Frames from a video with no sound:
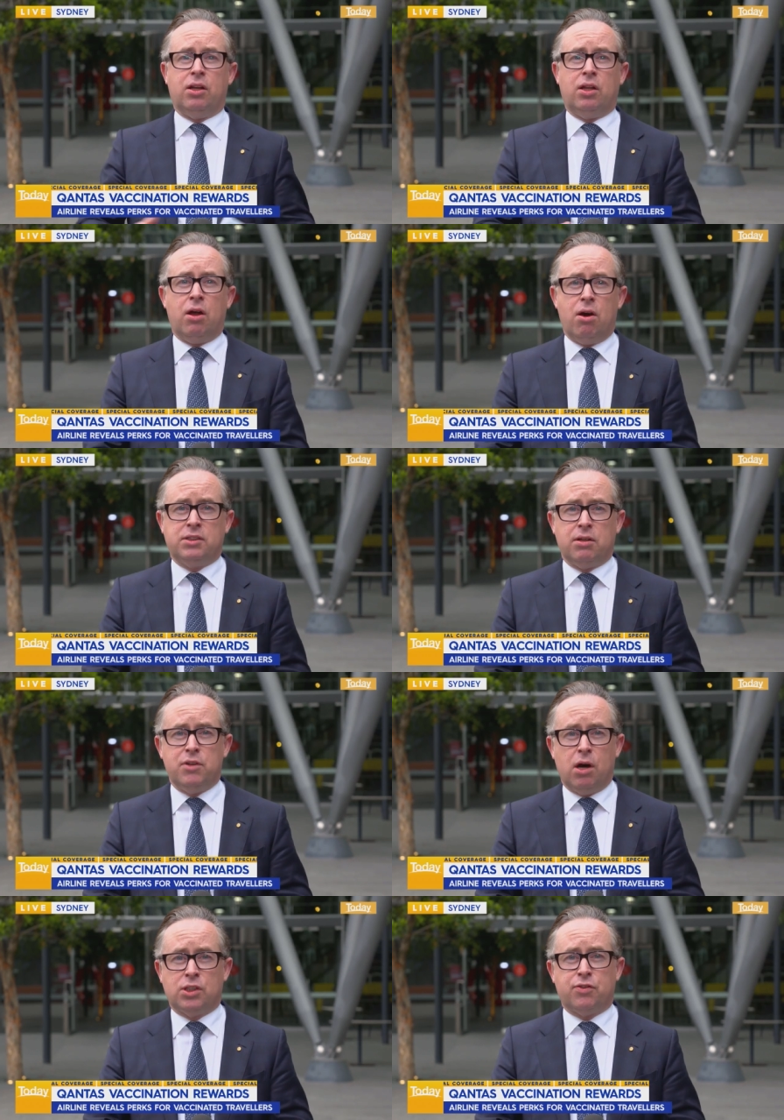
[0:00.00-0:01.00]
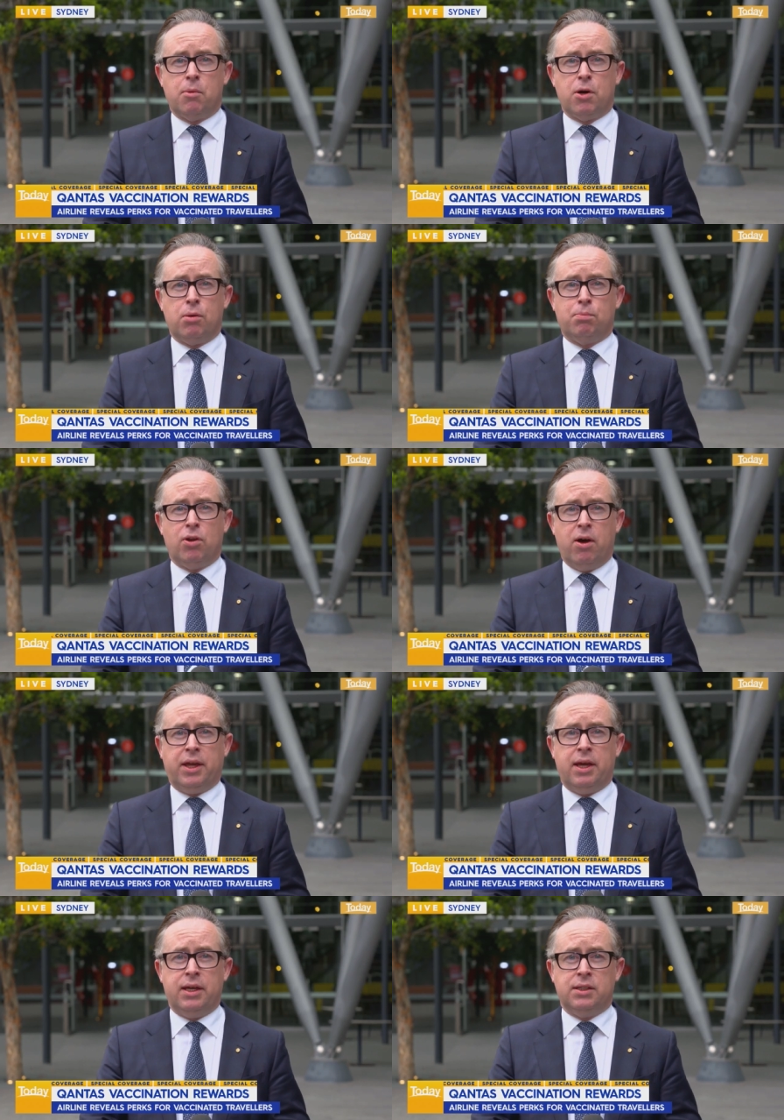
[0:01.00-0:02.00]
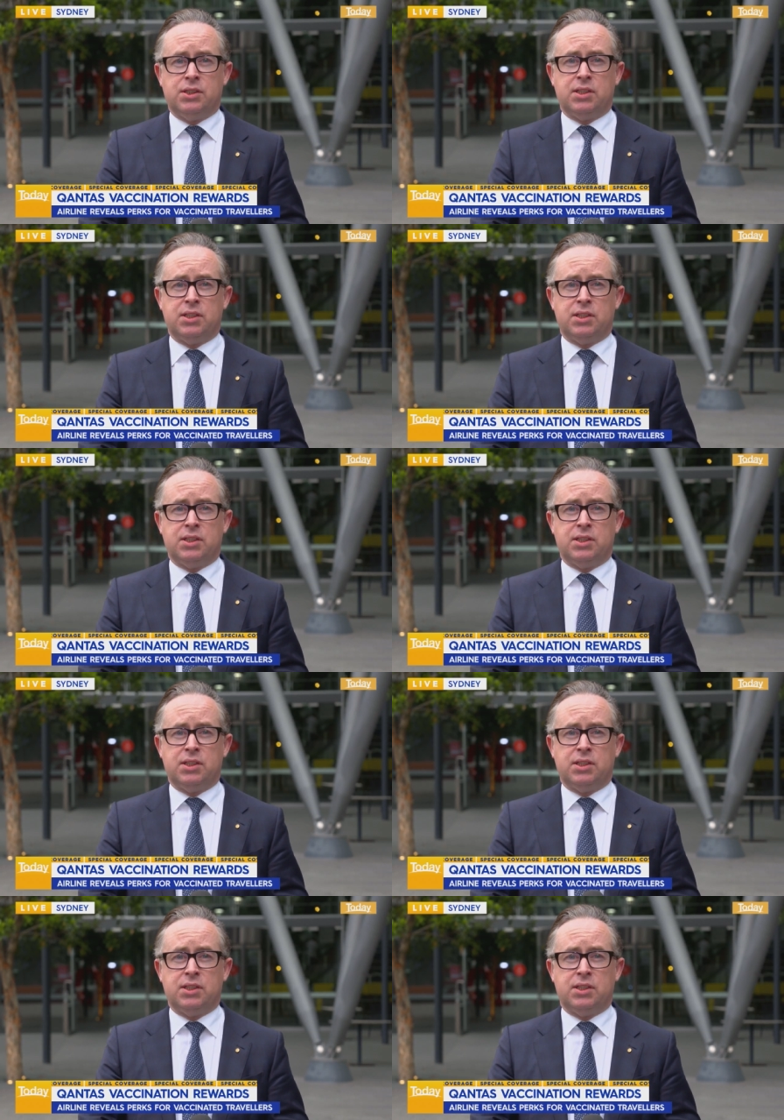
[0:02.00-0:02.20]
a lot of notes from our employees